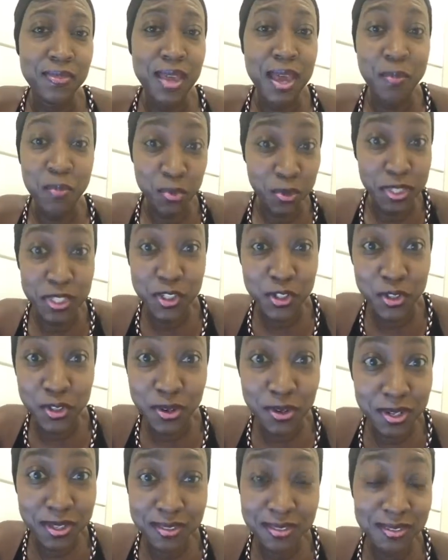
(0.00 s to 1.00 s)
I'm pretty
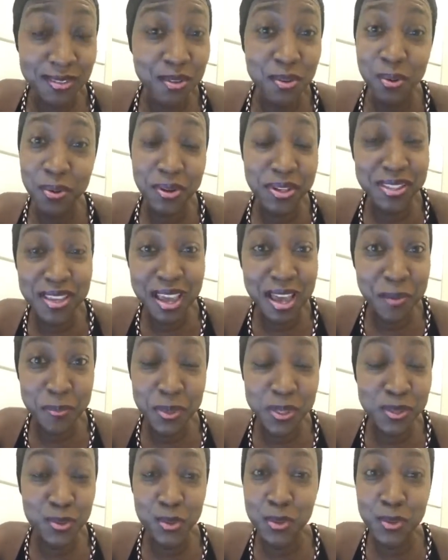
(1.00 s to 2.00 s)
sure it already
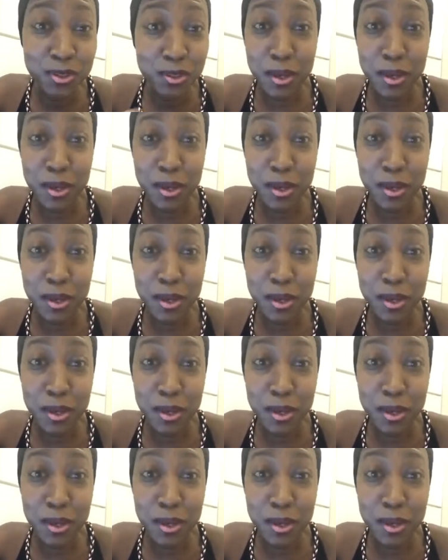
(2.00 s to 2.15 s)
happened to you.